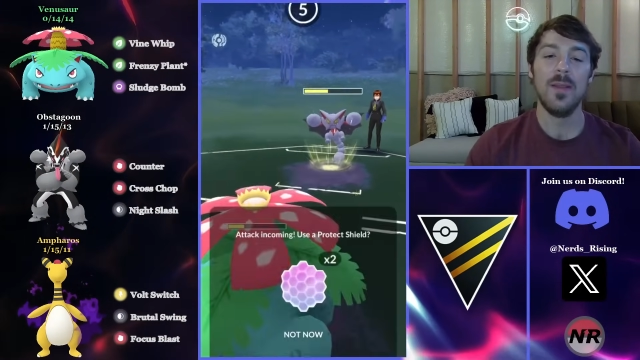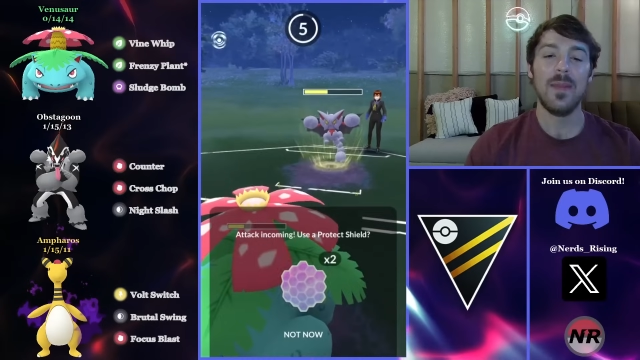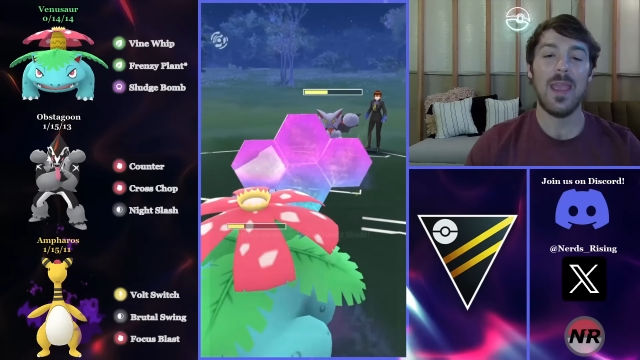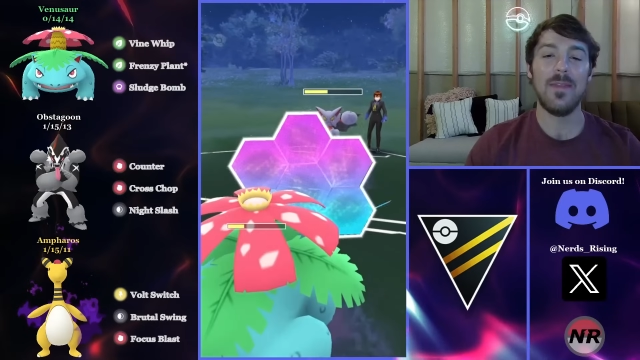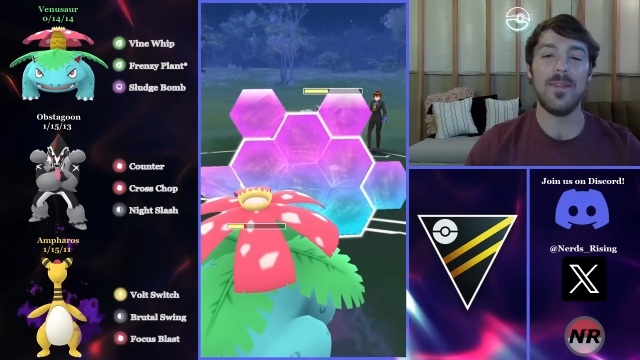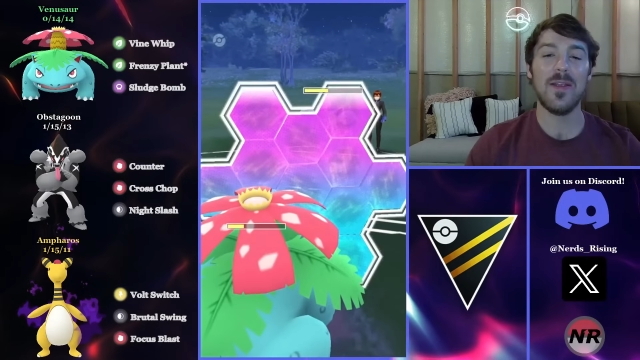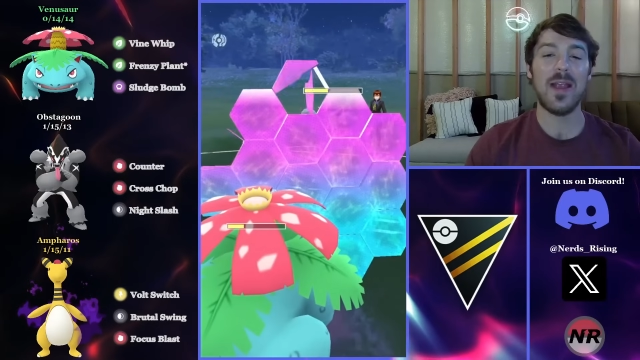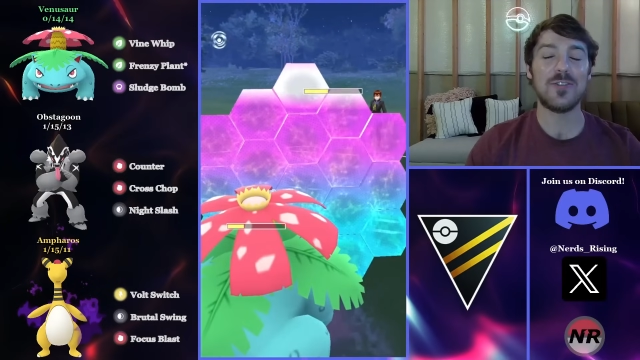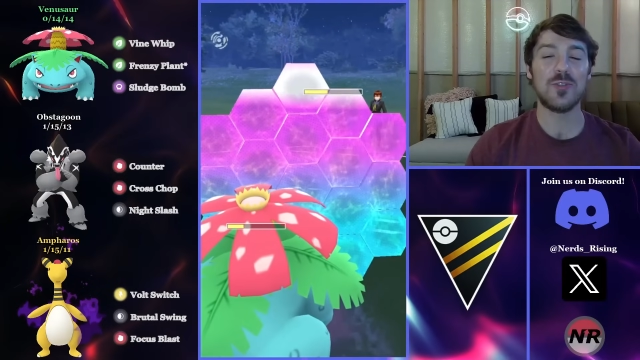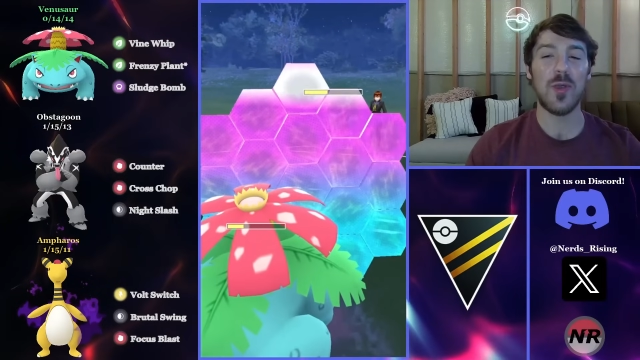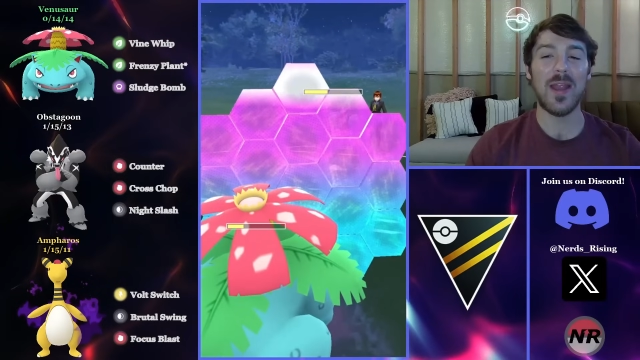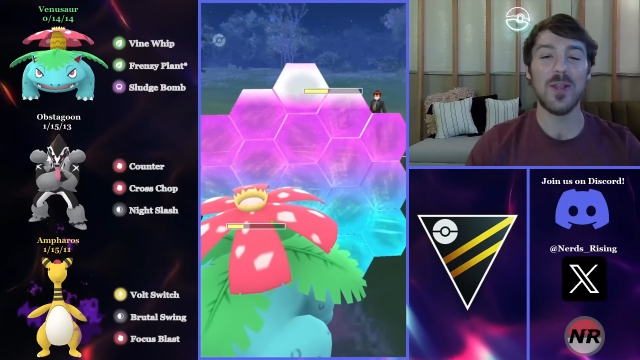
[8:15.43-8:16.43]
And there, I
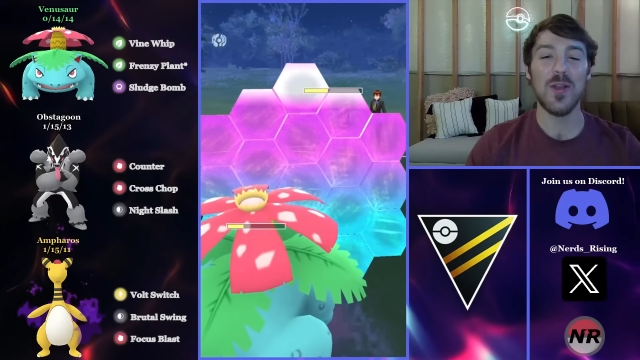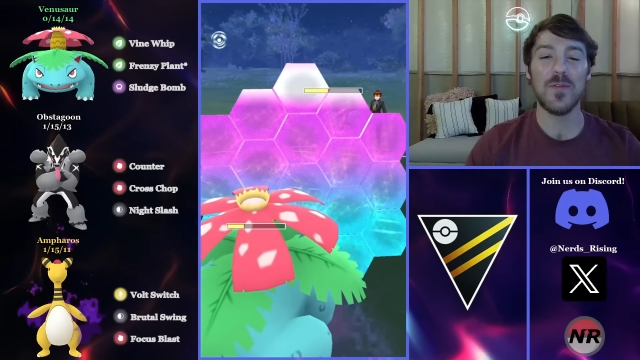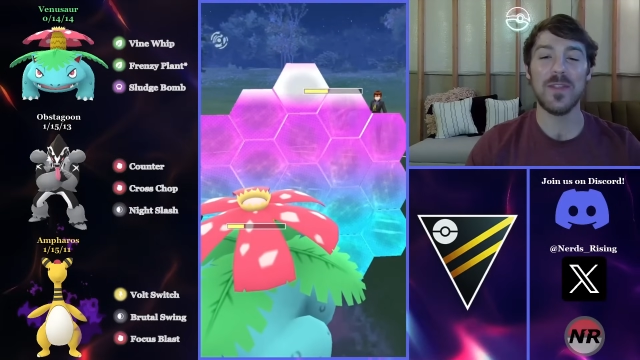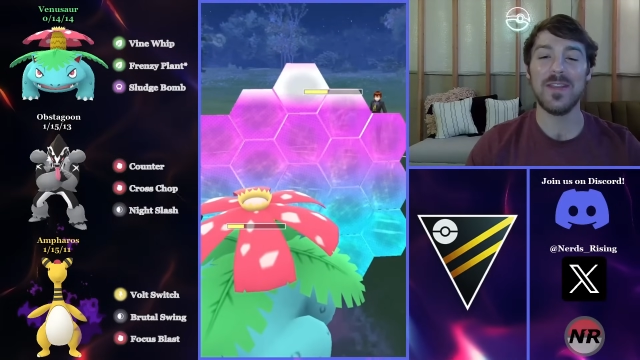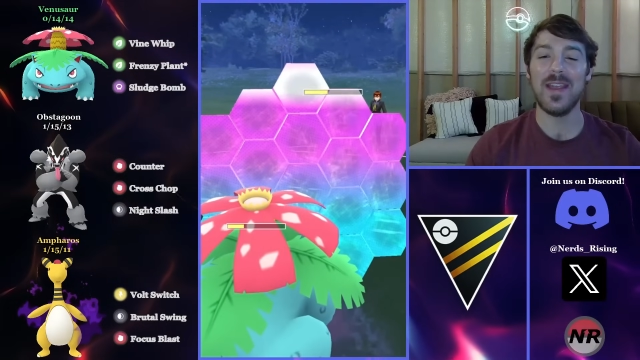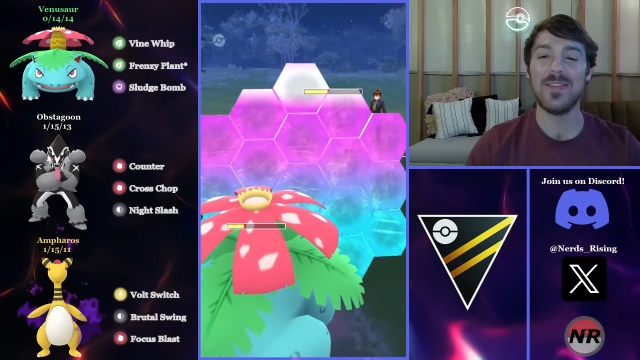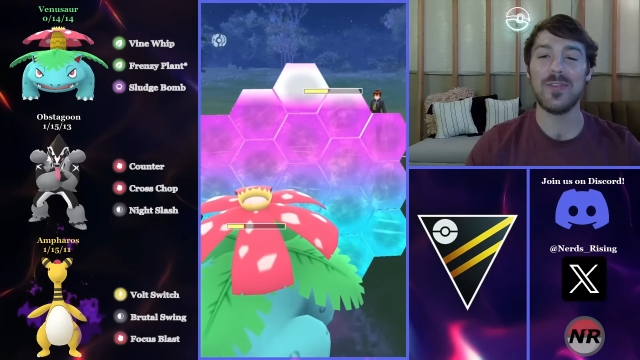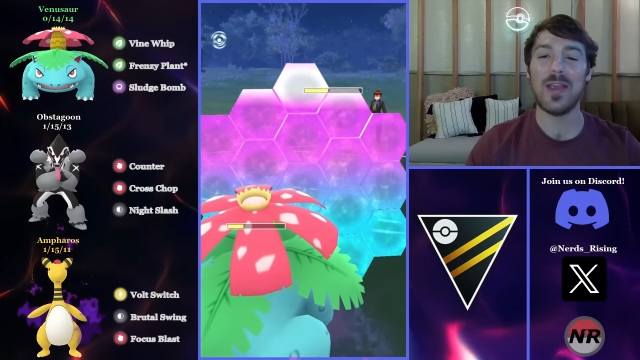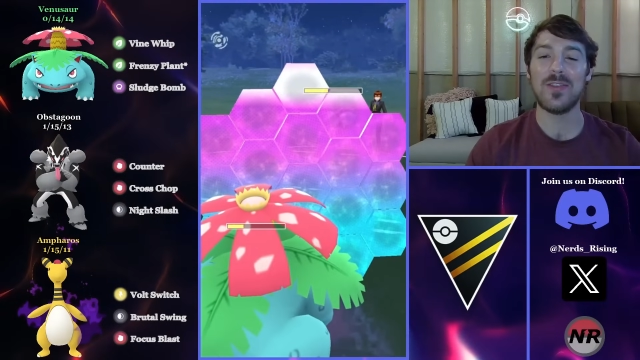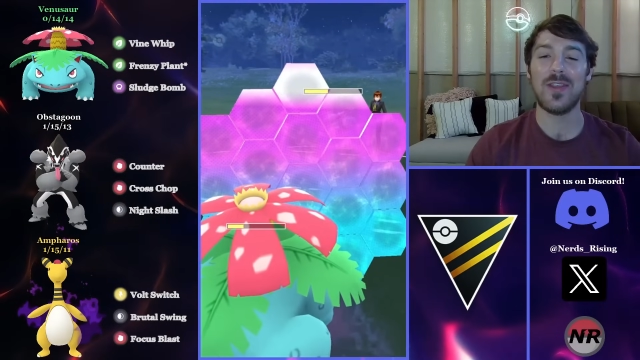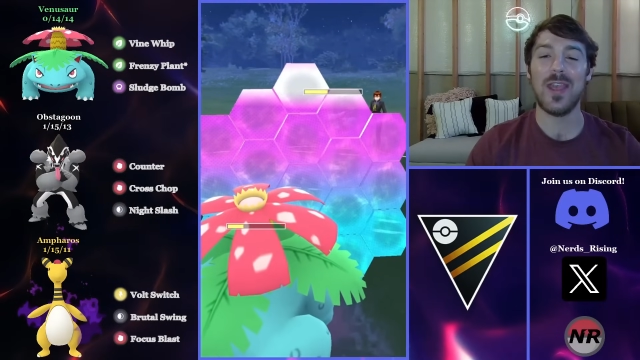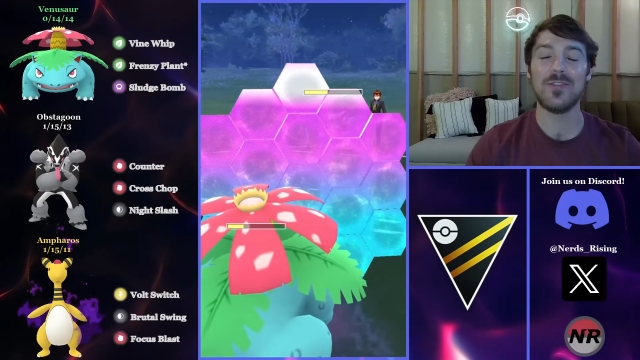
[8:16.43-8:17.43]
try to go for the Night
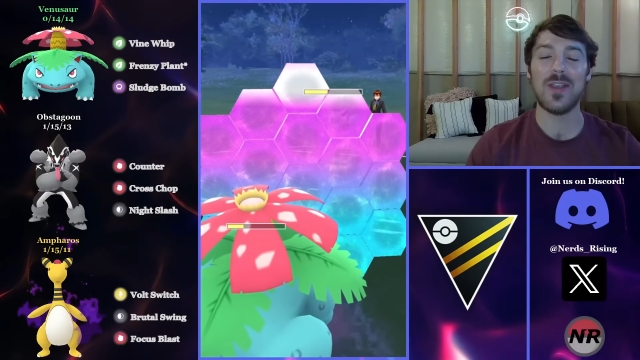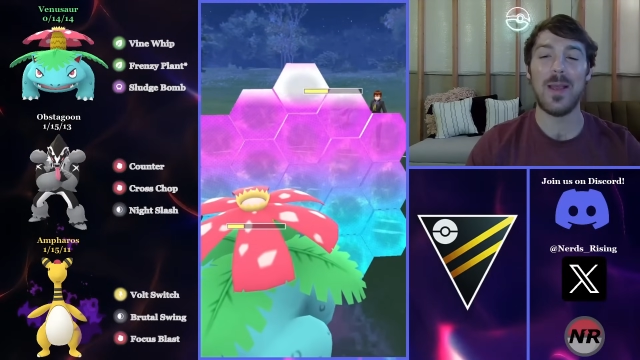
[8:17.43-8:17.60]
Slash catch.